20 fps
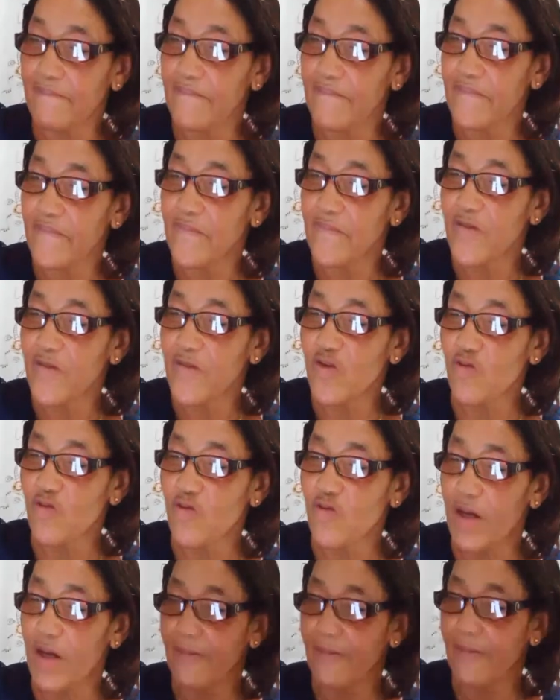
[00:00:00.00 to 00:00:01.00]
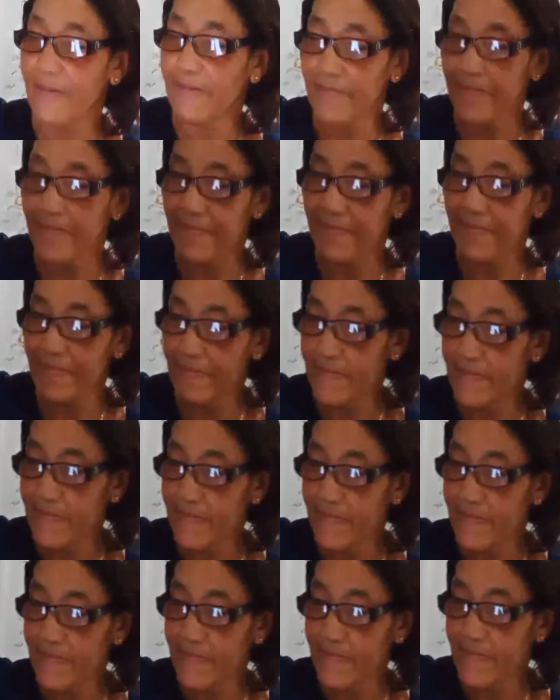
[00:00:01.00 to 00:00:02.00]
Truly.
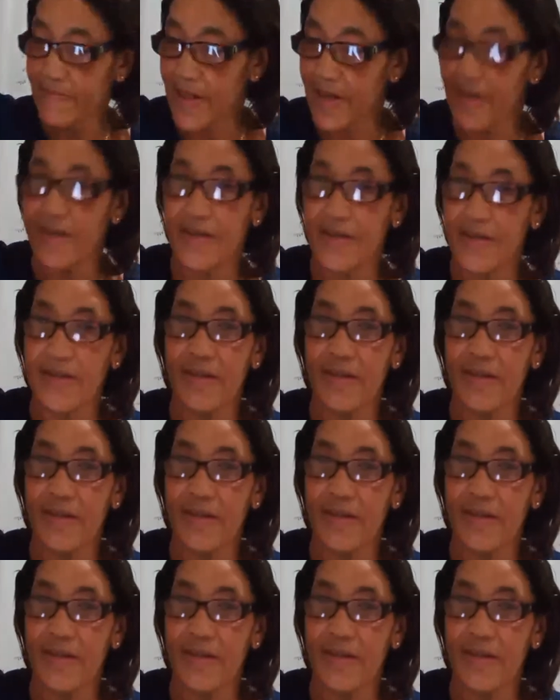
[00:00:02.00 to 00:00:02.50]
Yes.